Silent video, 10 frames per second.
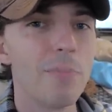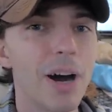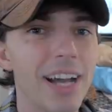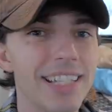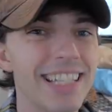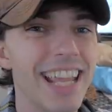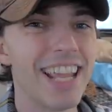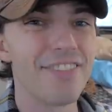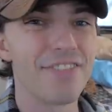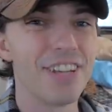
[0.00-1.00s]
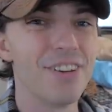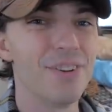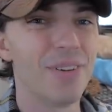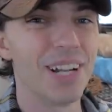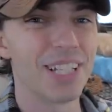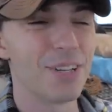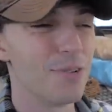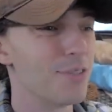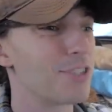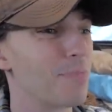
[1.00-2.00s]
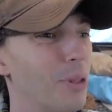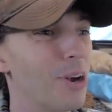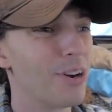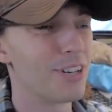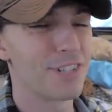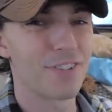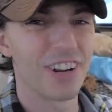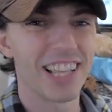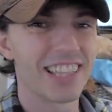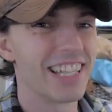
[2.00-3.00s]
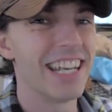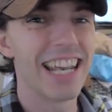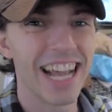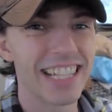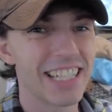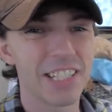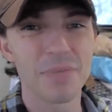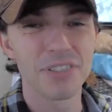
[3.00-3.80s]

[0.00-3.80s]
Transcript: But if you want to splurge for like the nicest,